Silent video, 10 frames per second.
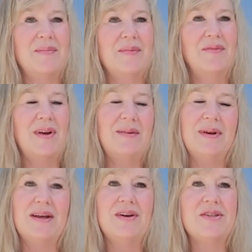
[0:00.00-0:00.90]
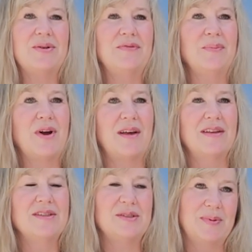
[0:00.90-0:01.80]
Right when I graduated from
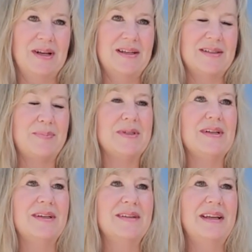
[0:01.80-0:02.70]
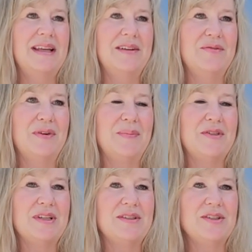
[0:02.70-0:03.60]
college is when I adopted a kitten from the
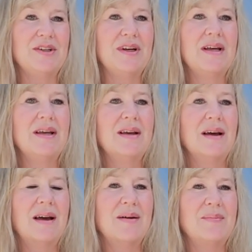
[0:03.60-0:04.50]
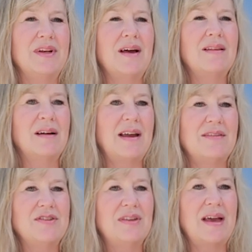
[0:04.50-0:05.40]
shelter. Not long
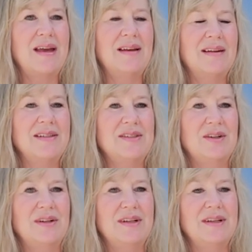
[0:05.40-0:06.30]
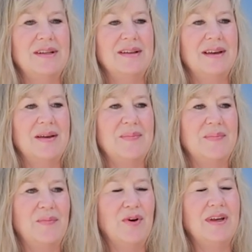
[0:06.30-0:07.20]
after that, I started
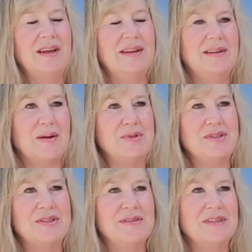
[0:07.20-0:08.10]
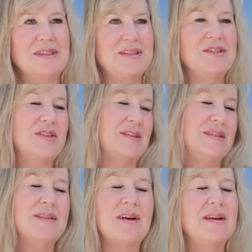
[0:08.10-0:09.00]
working in adoption services,
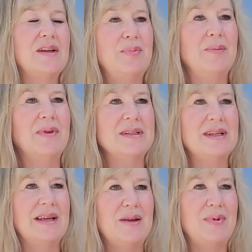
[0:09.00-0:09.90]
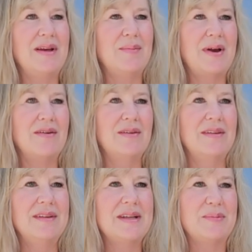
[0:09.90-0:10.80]
just talking to people as they came in about
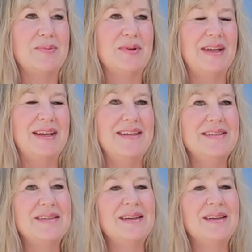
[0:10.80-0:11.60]
the adoptable kitties.